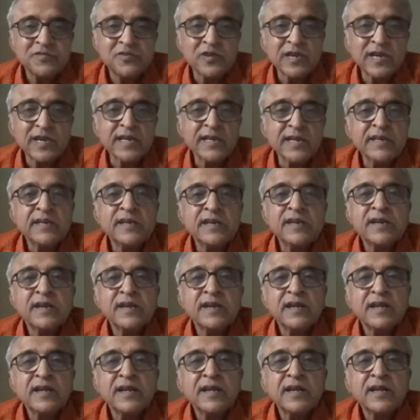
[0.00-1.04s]
Okay.
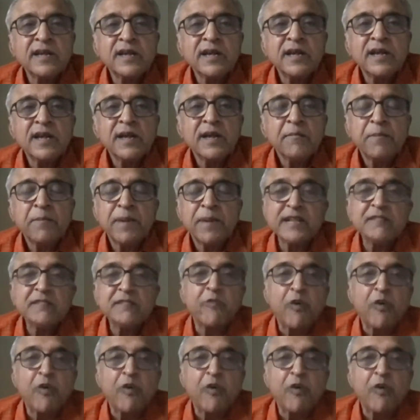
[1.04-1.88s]
Okay. Okay. In